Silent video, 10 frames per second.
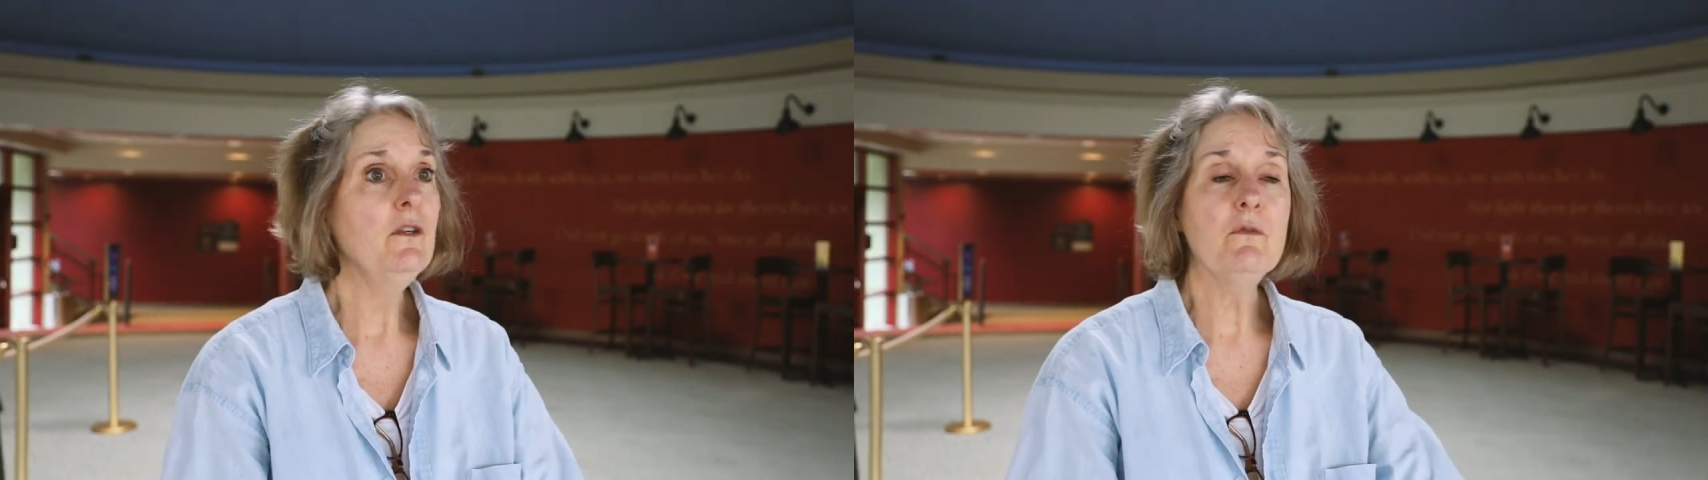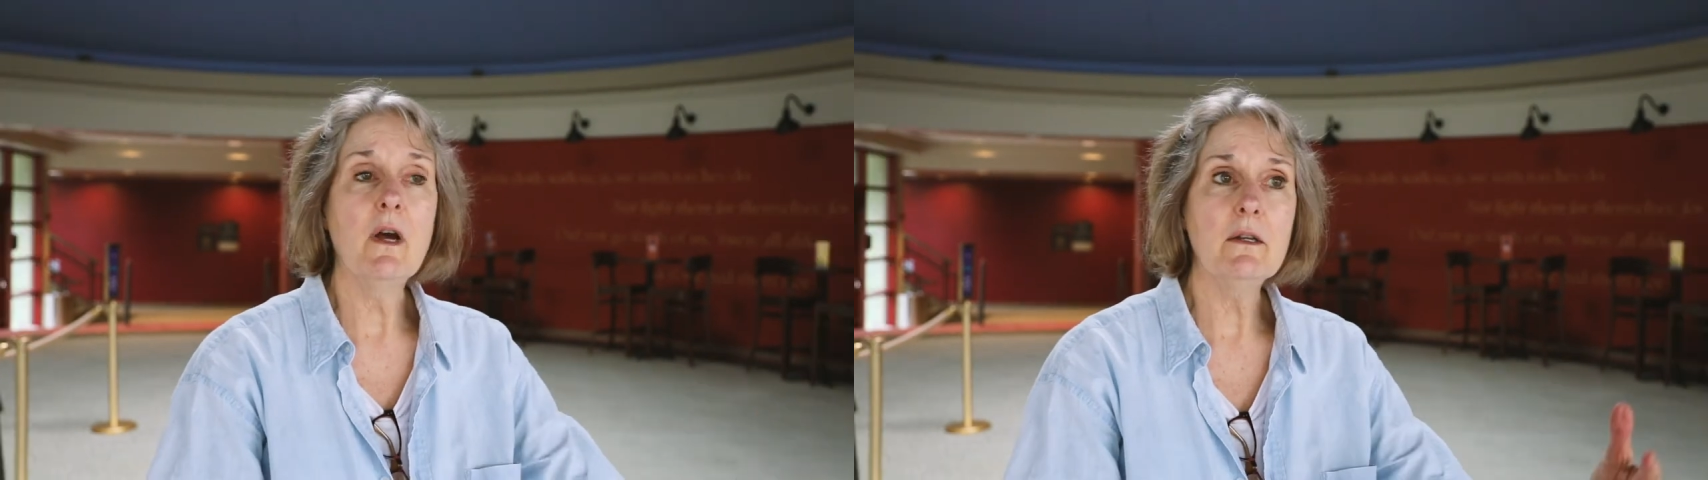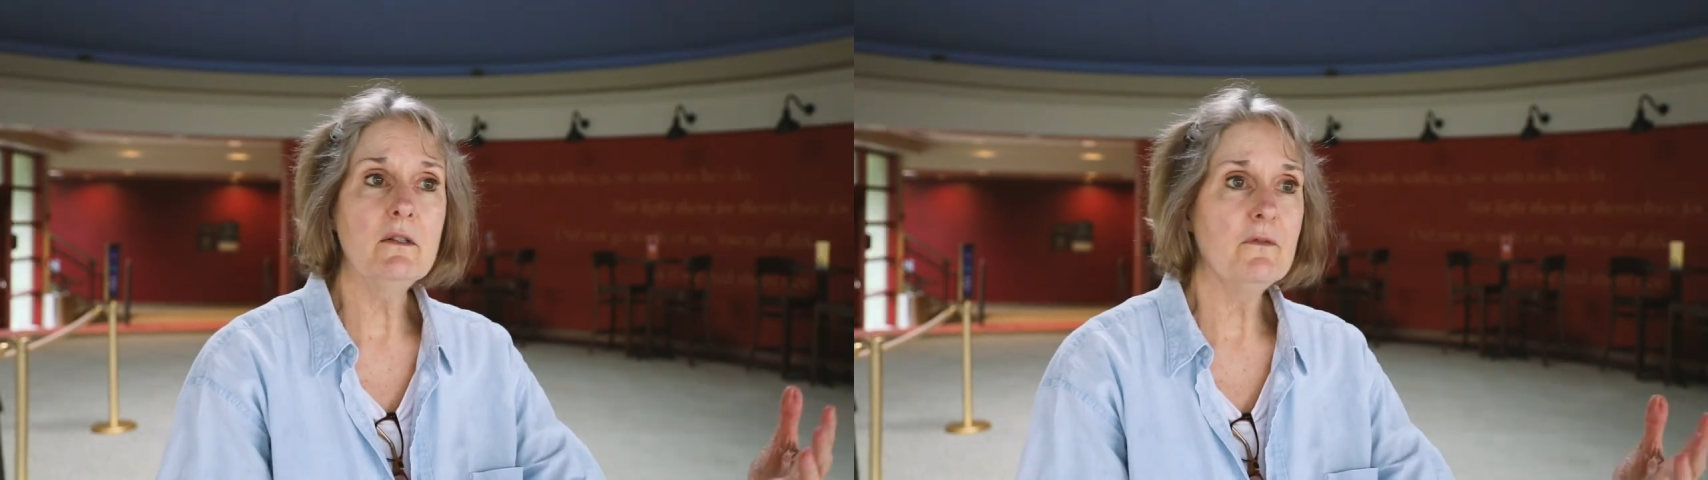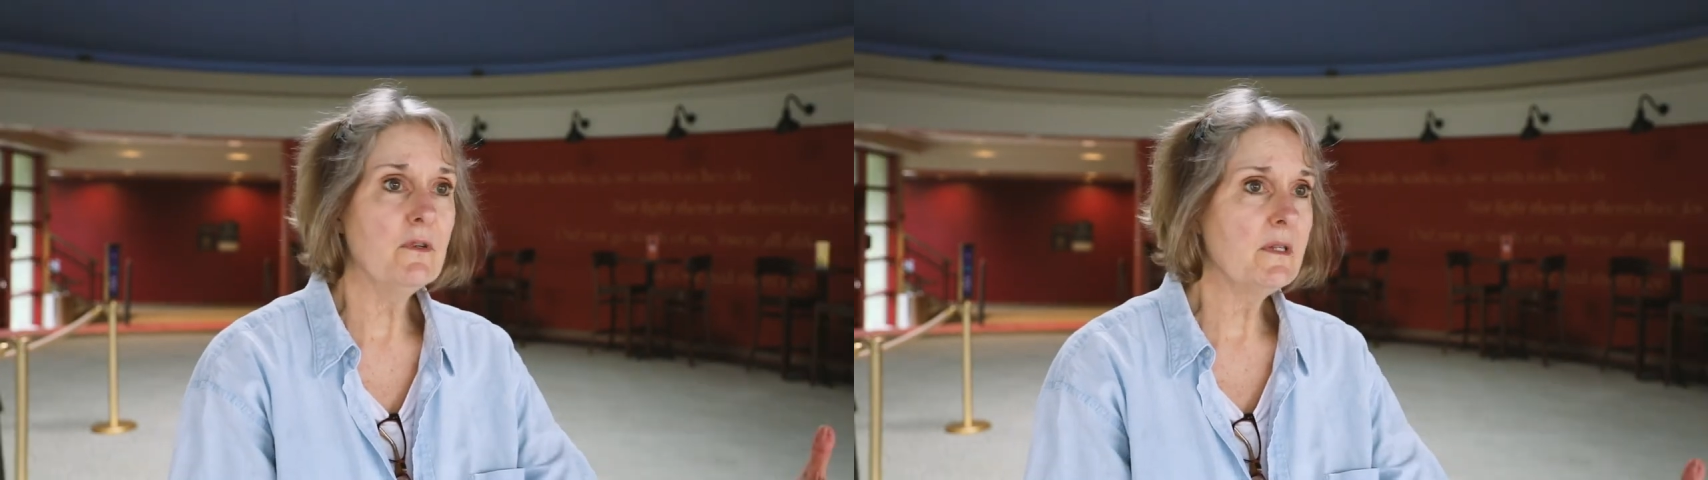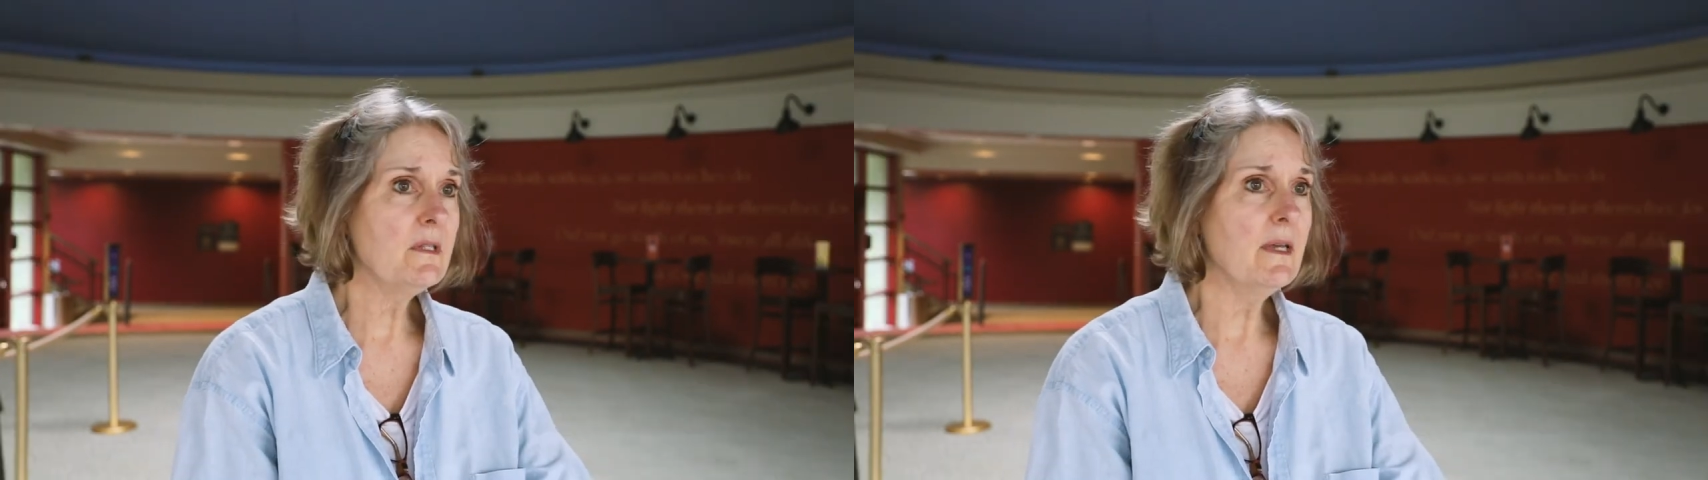You've got a
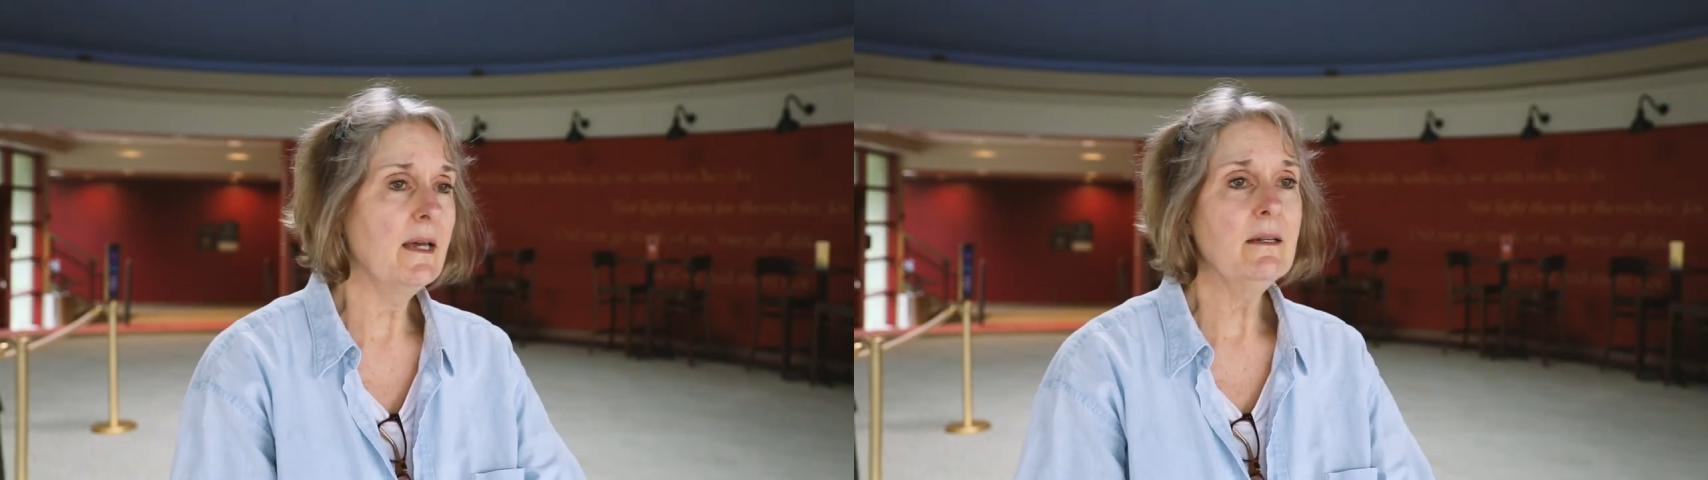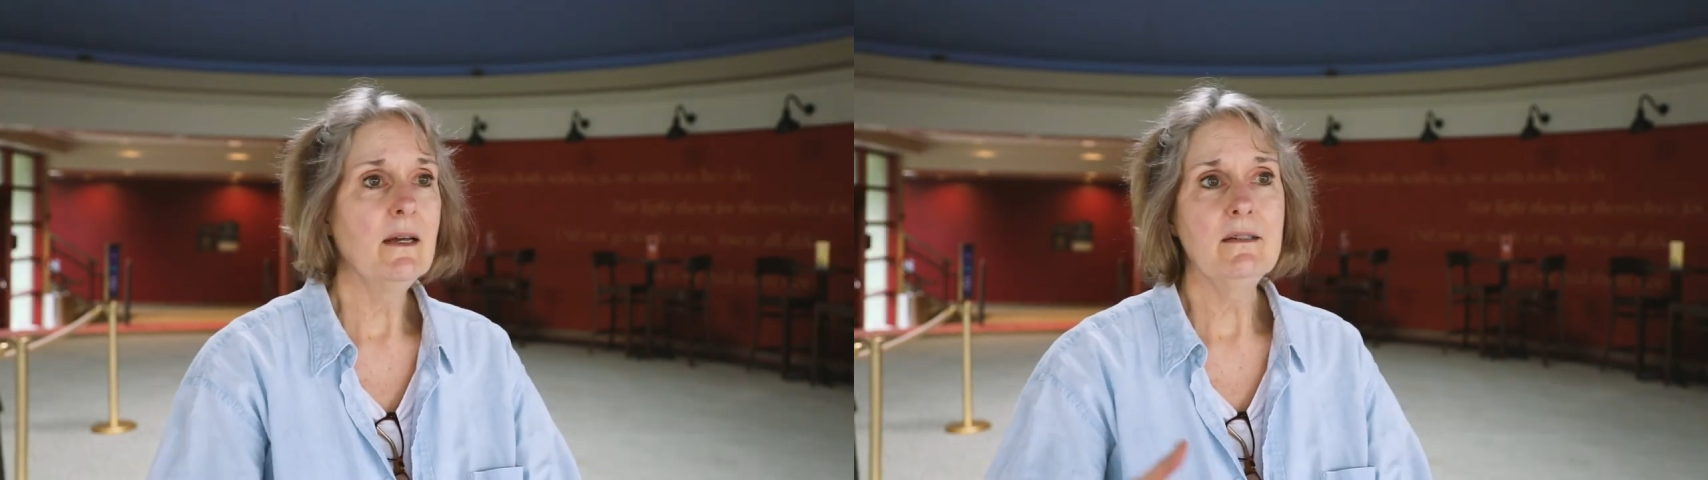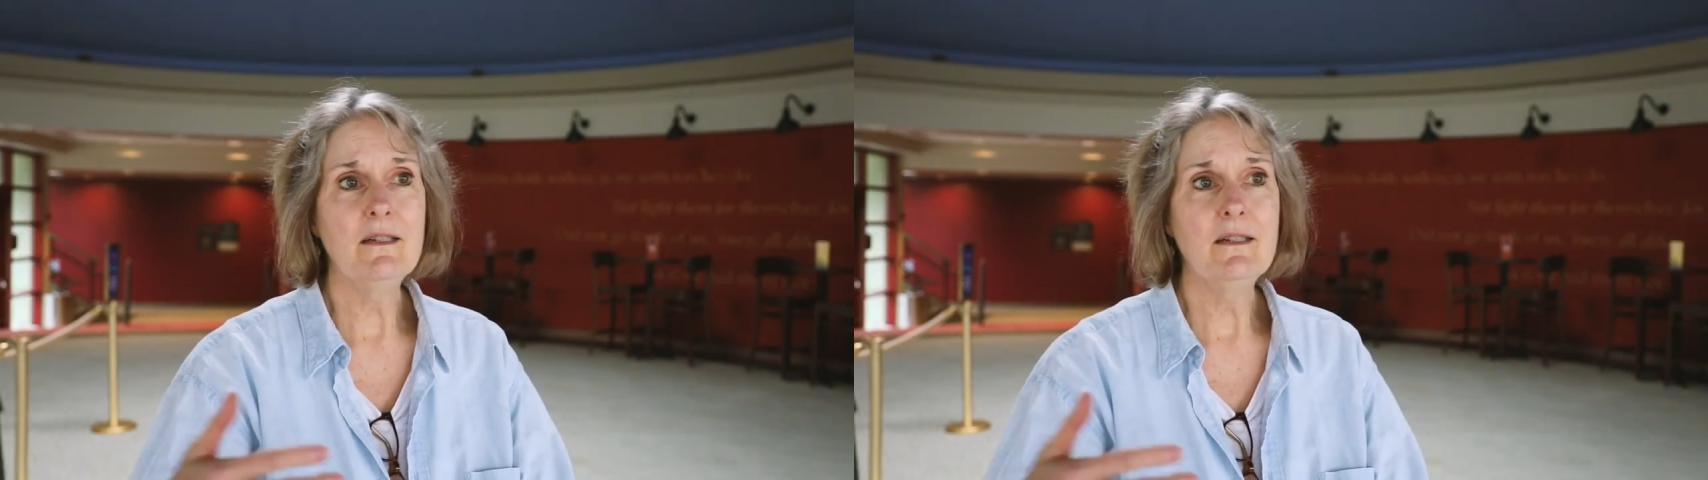different set,